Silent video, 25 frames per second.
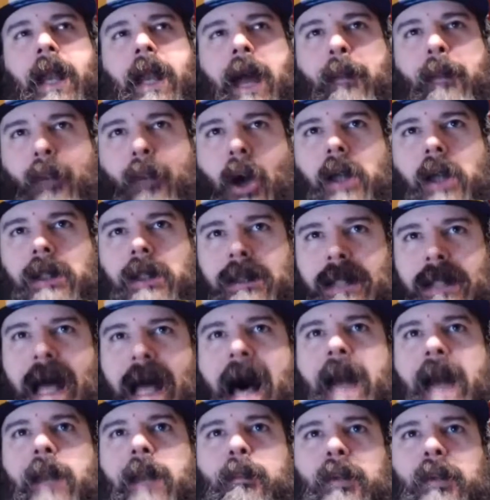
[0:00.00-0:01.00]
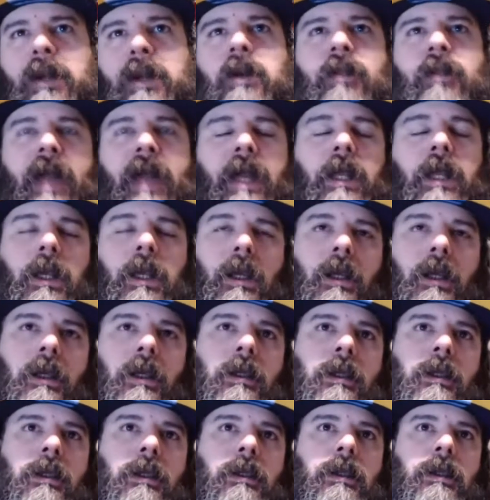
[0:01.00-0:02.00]
I brought a lot of beer that year.
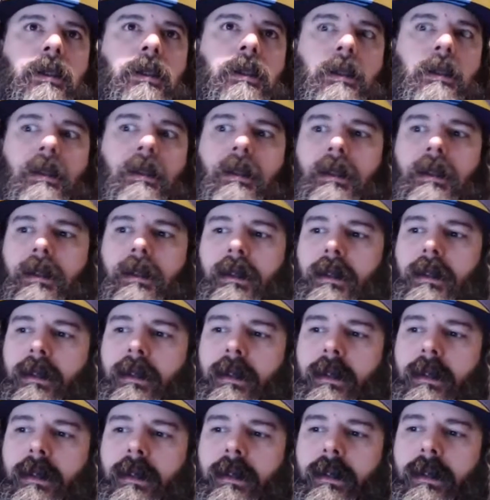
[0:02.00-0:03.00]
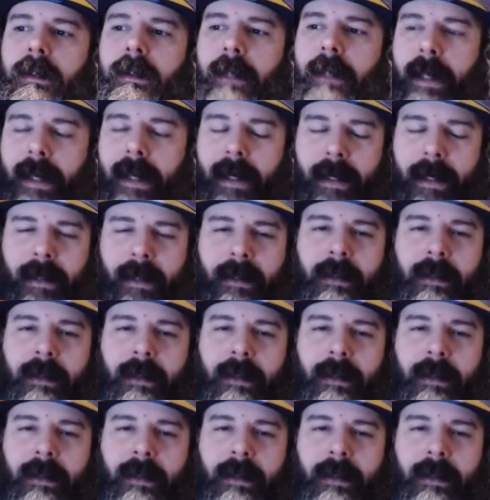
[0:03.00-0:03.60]
Yeah. Yeah.